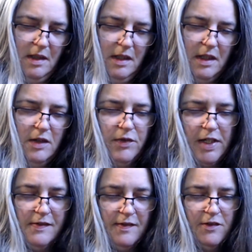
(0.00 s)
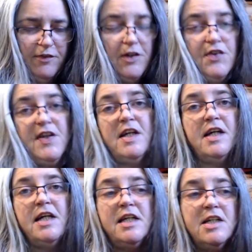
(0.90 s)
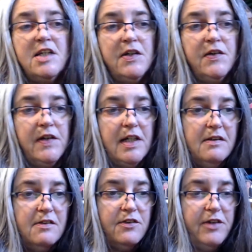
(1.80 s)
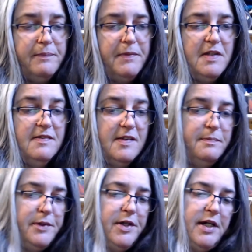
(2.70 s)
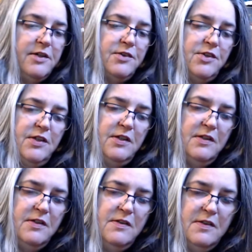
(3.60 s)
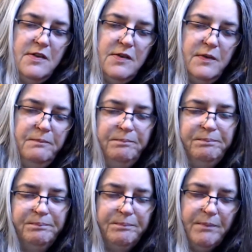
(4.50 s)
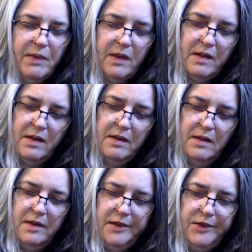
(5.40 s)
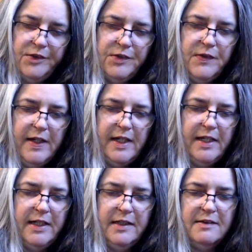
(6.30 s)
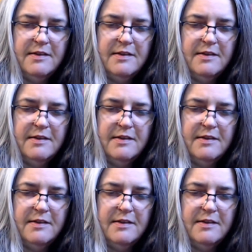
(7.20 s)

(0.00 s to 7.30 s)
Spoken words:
anyway, so the first thing you got to do is rip the zipper out. So do that,